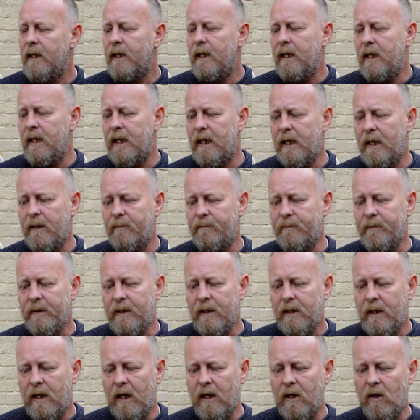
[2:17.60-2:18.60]

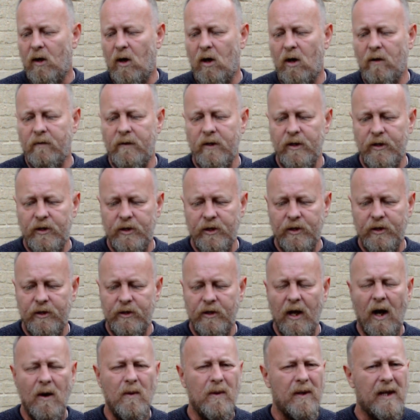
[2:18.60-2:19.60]
A lot of us
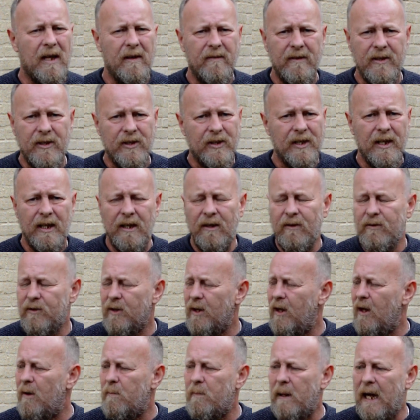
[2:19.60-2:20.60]
don't give ourselves
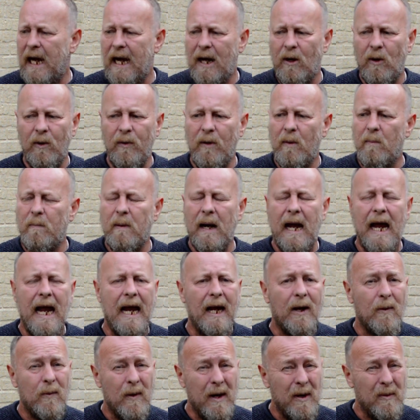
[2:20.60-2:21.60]
a pat on the
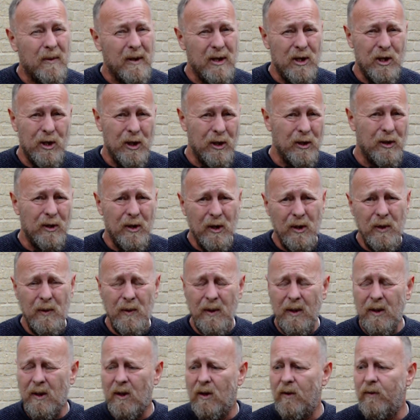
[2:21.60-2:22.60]
back where we should do
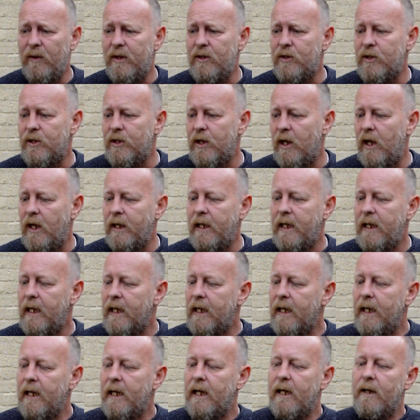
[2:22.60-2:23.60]
on this journey,
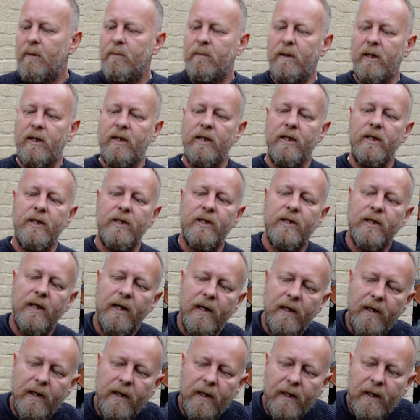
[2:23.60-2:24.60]
because,
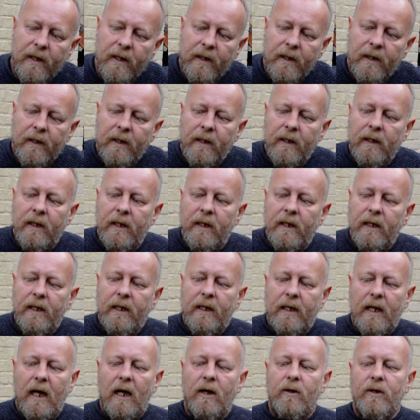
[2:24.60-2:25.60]
you
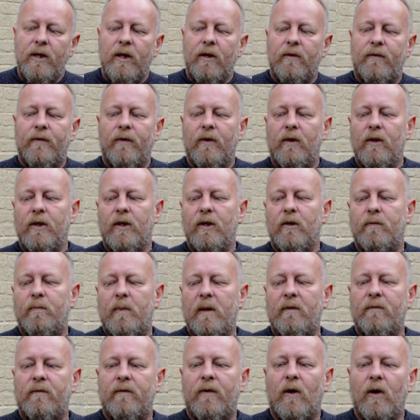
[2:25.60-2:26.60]
know, you've
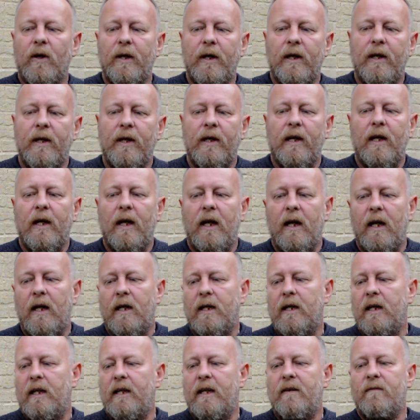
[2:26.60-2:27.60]
been fighting
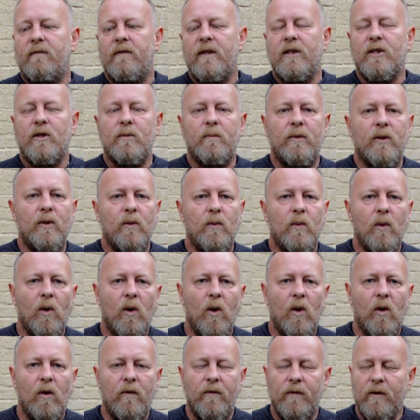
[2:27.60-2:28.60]
an invisible
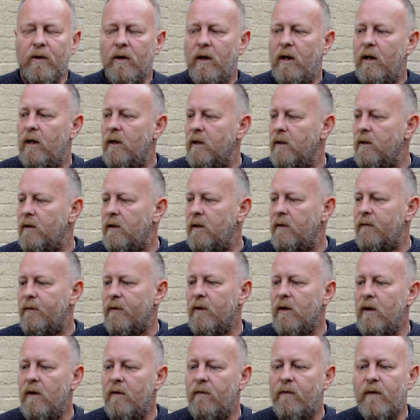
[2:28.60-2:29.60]
war
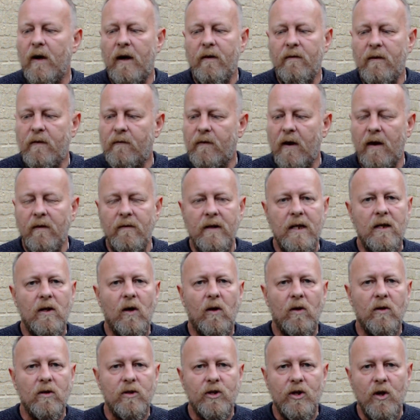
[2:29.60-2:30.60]
for a very
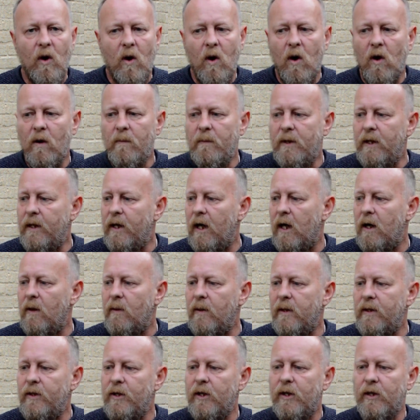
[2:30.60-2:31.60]
long time, you know,
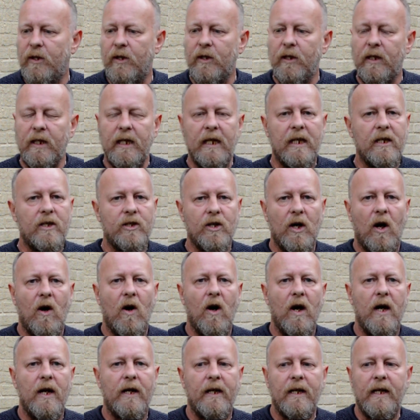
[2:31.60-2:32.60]
and you're going to get
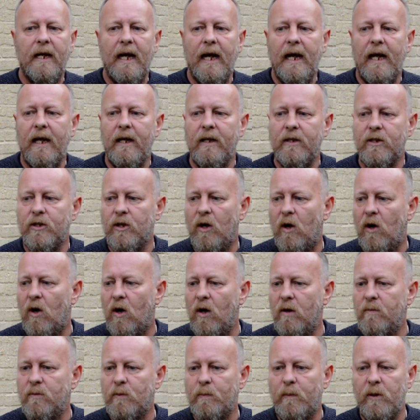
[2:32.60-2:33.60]
tired of that at
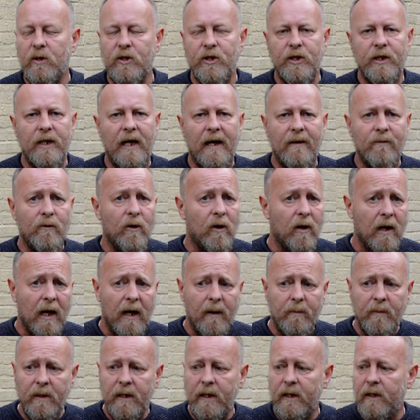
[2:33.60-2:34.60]
times, pushing that rock
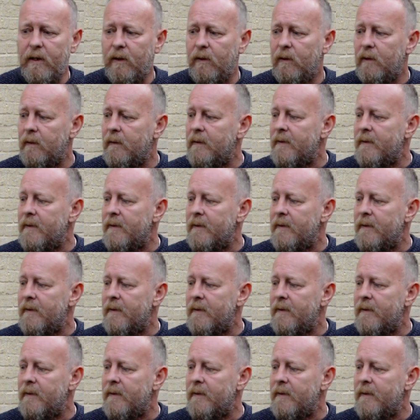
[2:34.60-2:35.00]
up a hill.